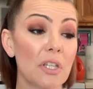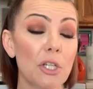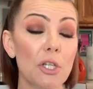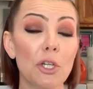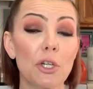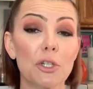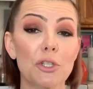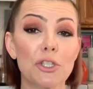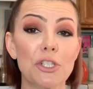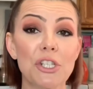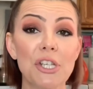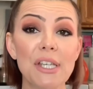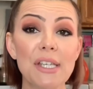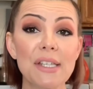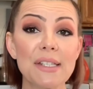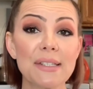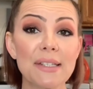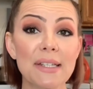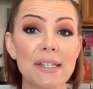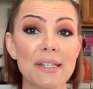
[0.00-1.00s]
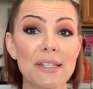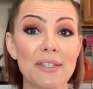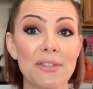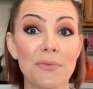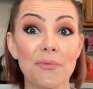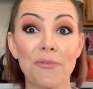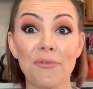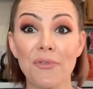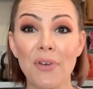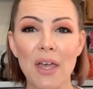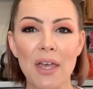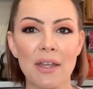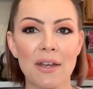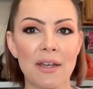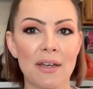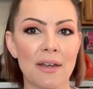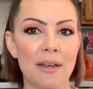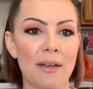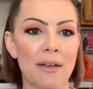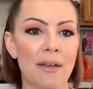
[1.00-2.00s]
Your cheeses,
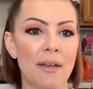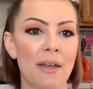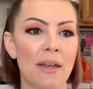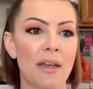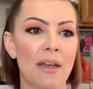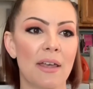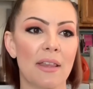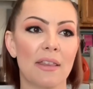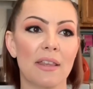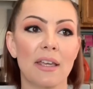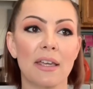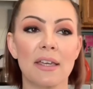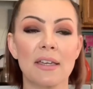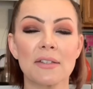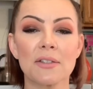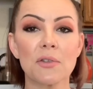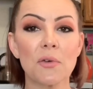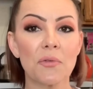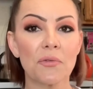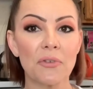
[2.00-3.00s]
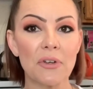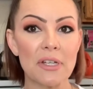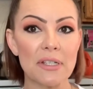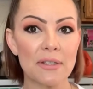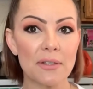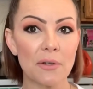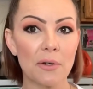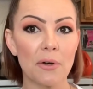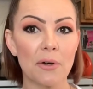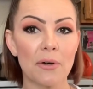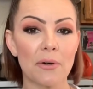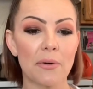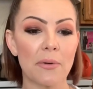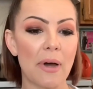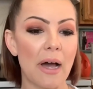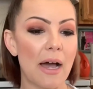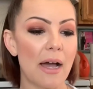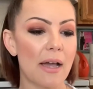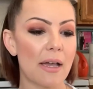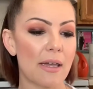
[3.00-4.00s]
feta, the queso fresco,
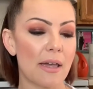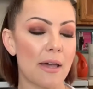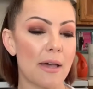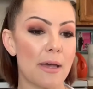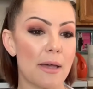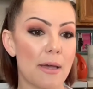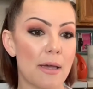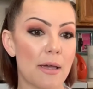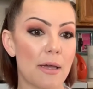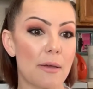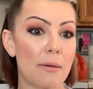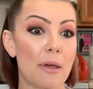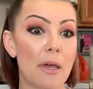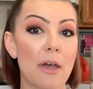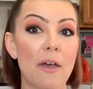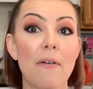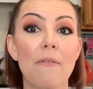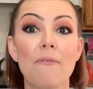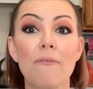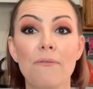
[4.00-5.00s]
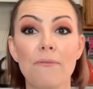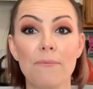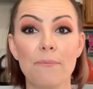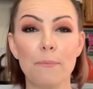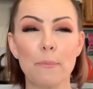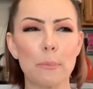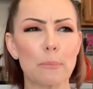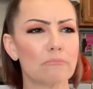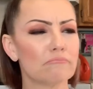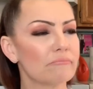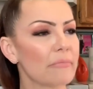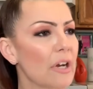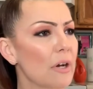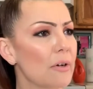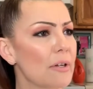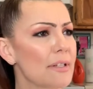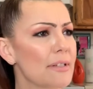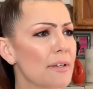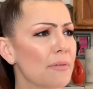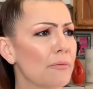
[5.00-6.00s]
I
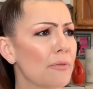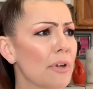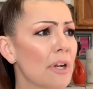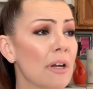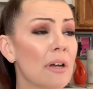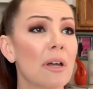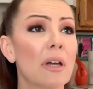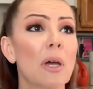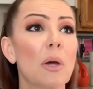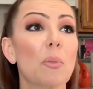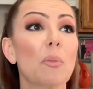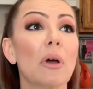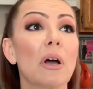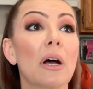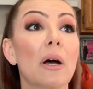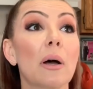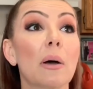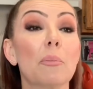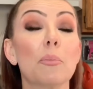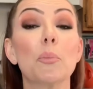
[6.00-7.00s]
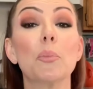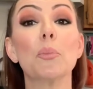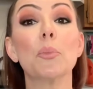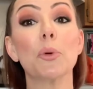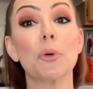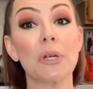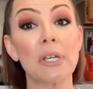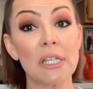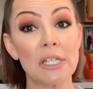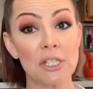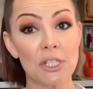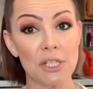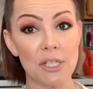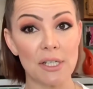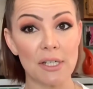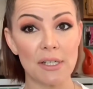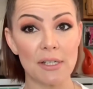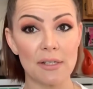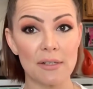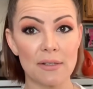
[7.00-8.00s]
already said feta, brie
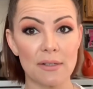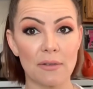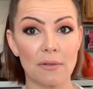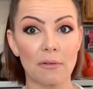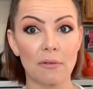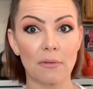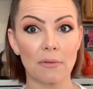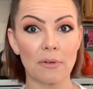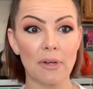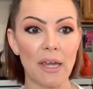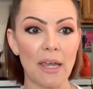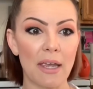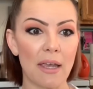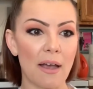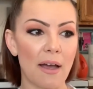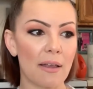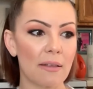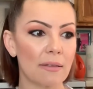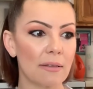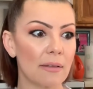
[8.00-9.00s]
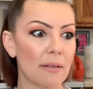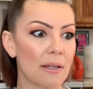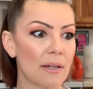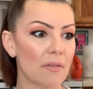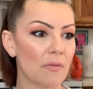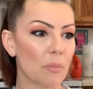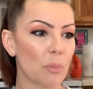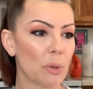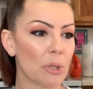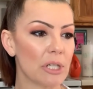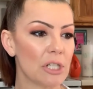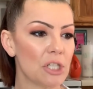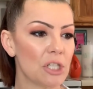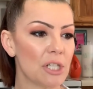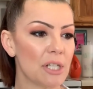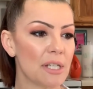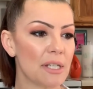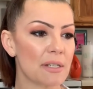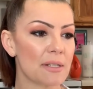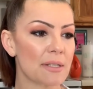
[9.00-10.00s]
cheese, great. I love brie
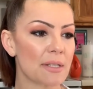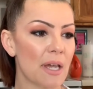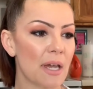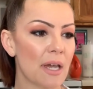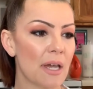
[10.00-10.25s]
cheese.